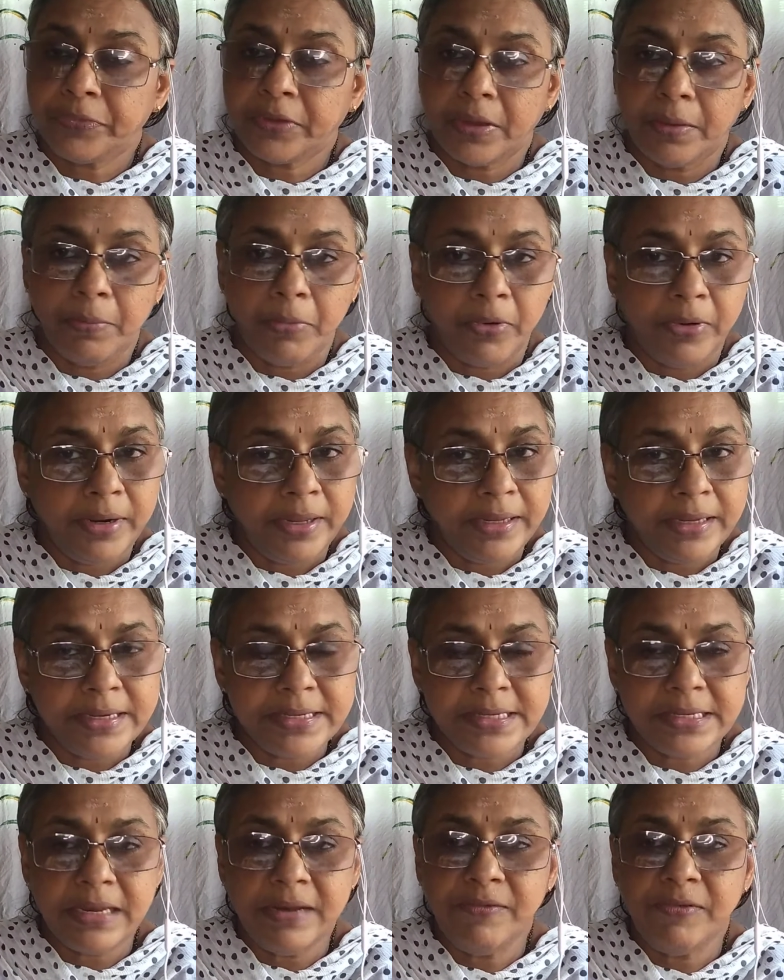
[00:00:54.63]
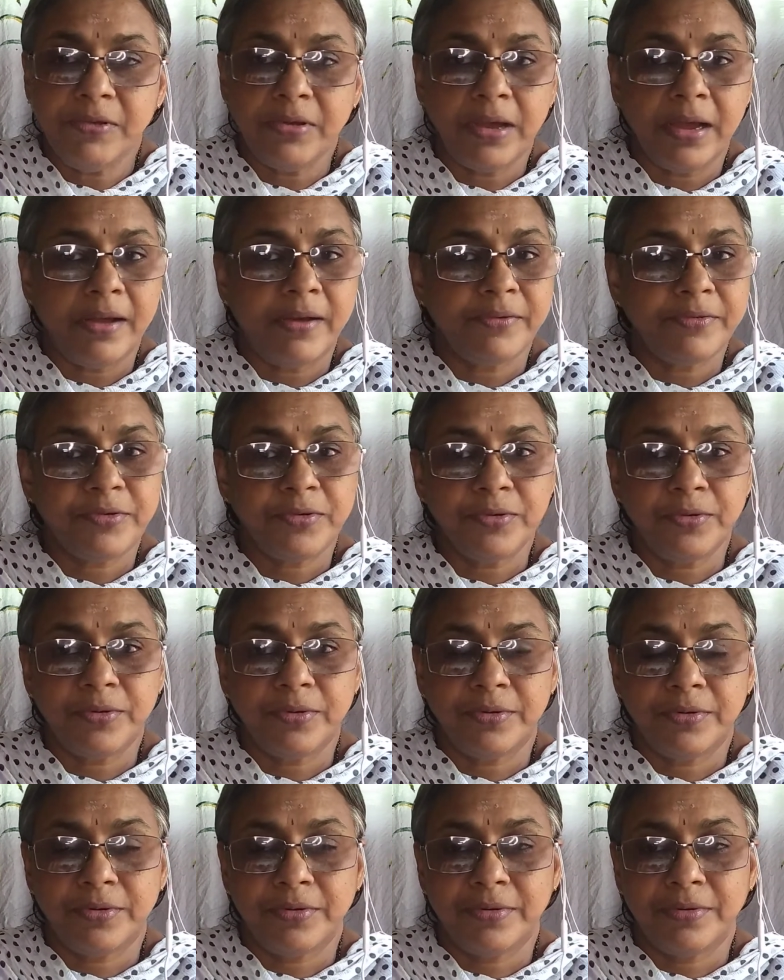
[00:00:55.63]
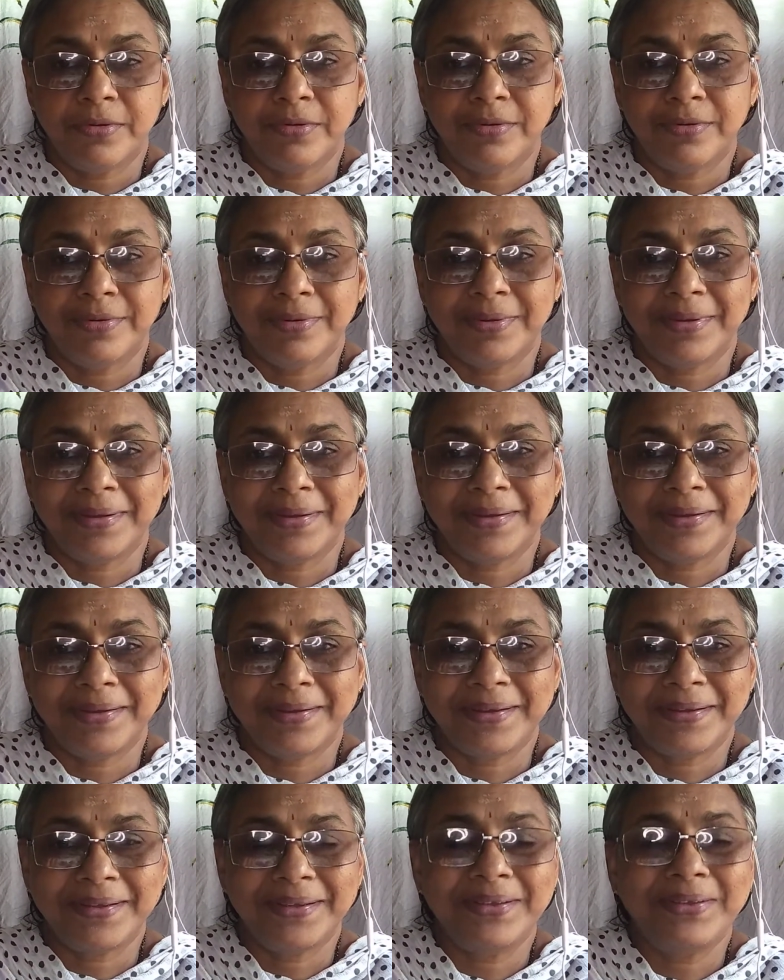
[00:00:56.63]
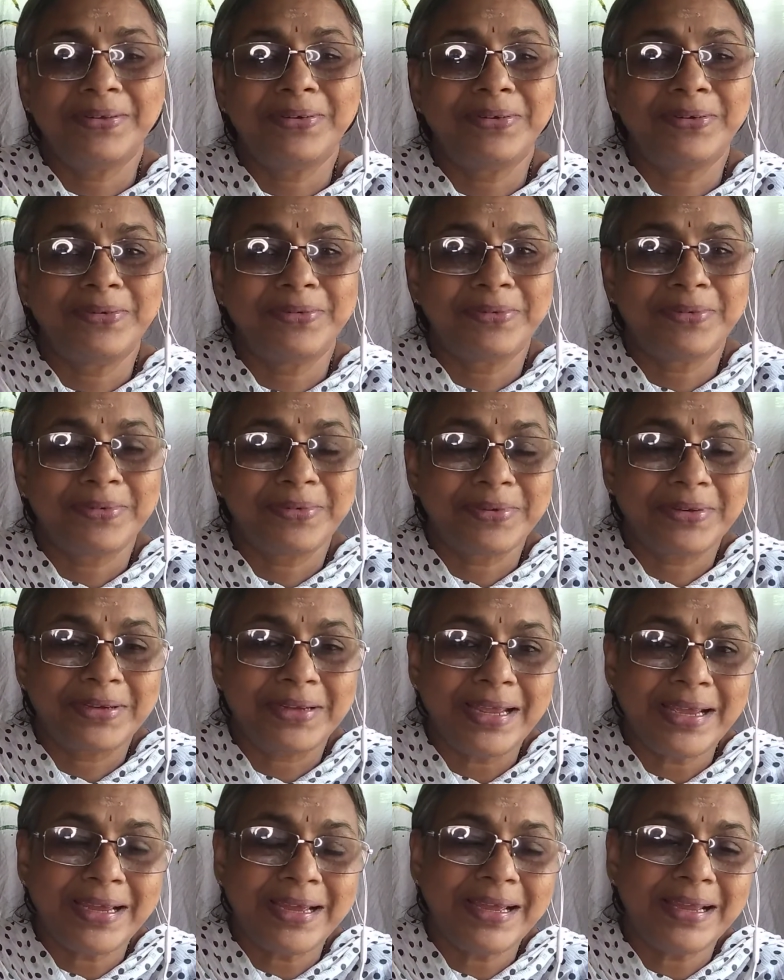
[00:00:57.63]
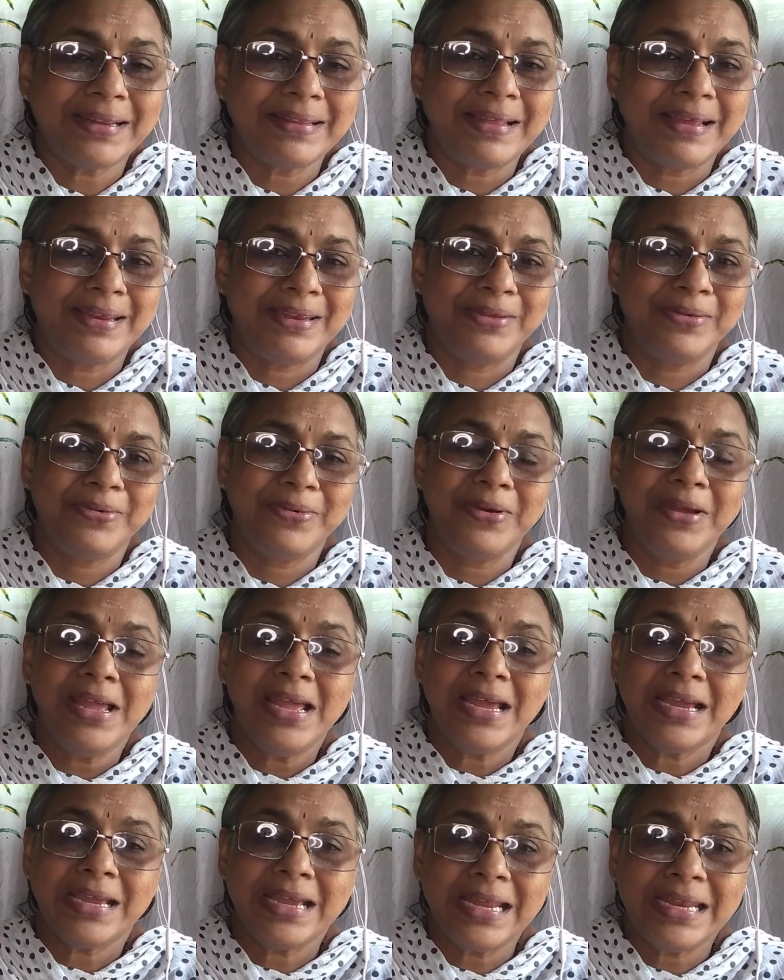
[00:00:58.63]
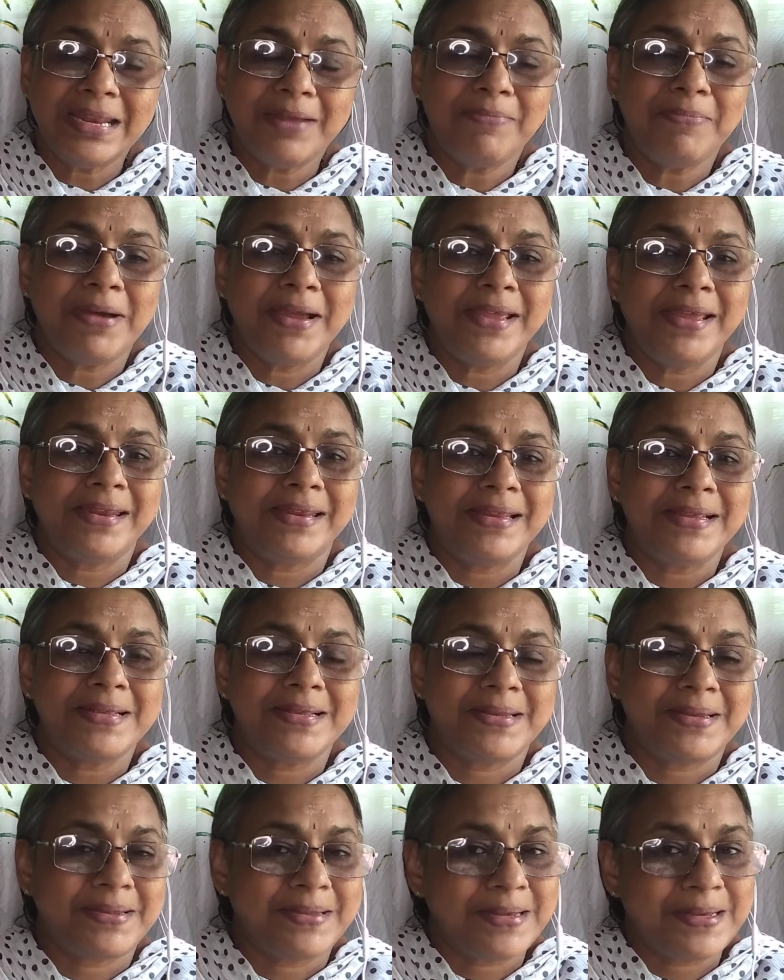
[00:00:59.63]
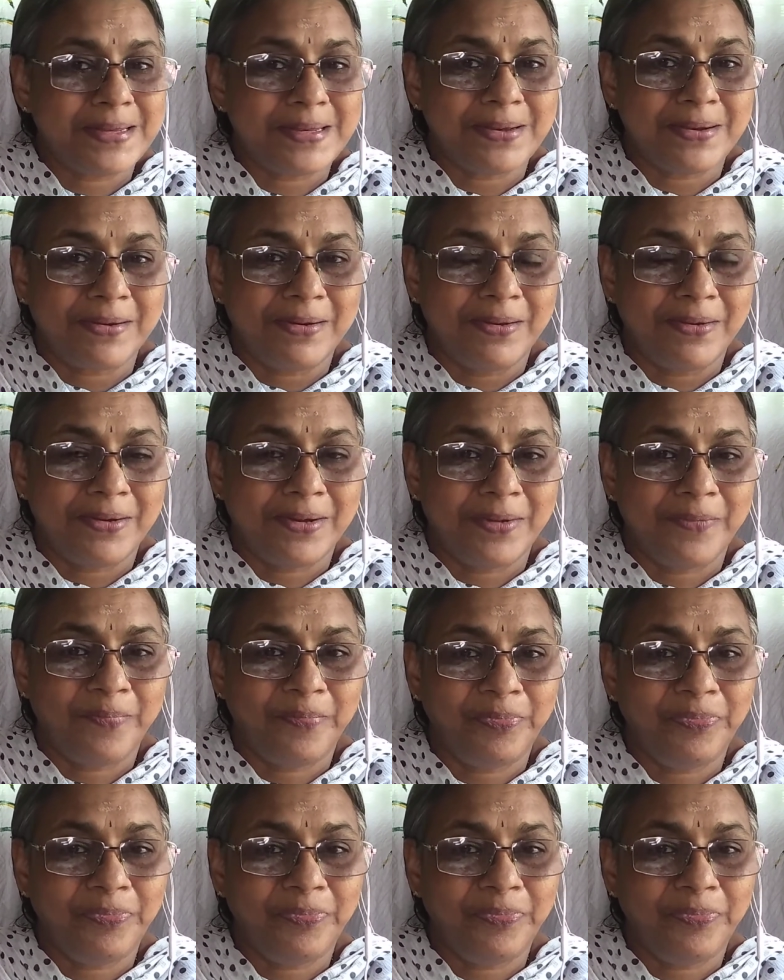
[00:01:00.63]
Morning itself you have to you take care that you get up by at least 6 o'clock.